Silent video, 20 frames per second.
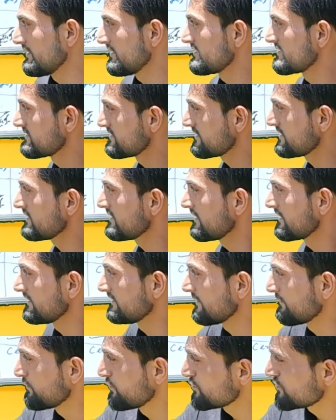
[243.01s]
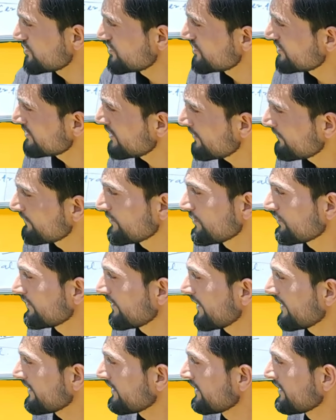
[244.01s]
see the position of
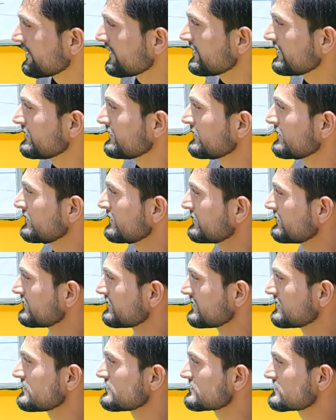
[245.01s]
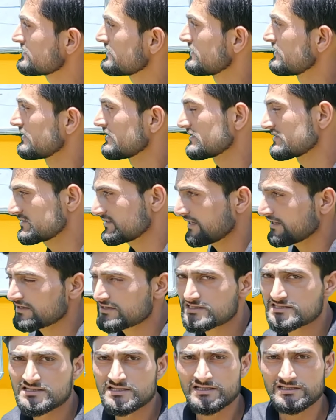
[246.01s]
nuclei in these
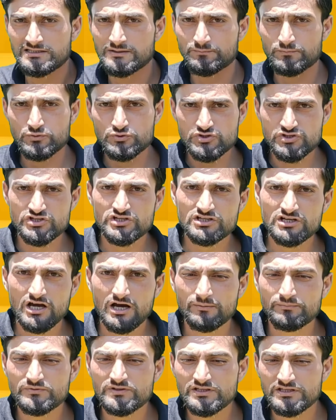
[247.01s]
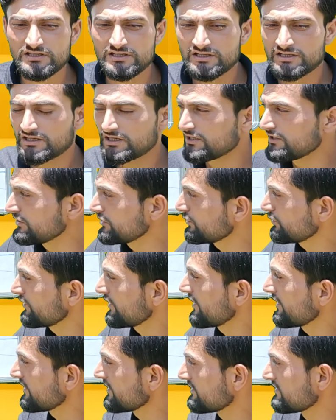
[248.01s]
cells, the position of the
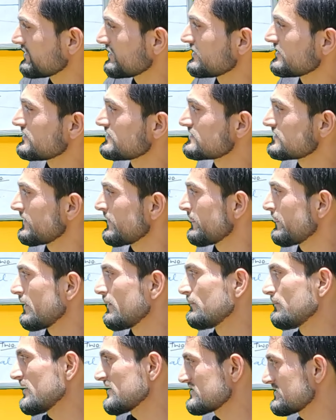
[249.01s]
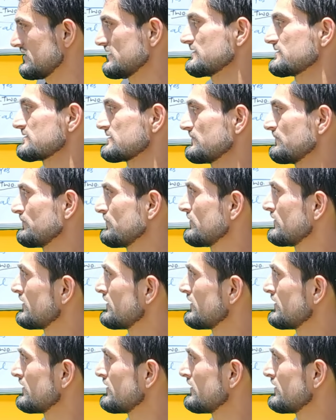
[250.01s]
nuclei in these muscles.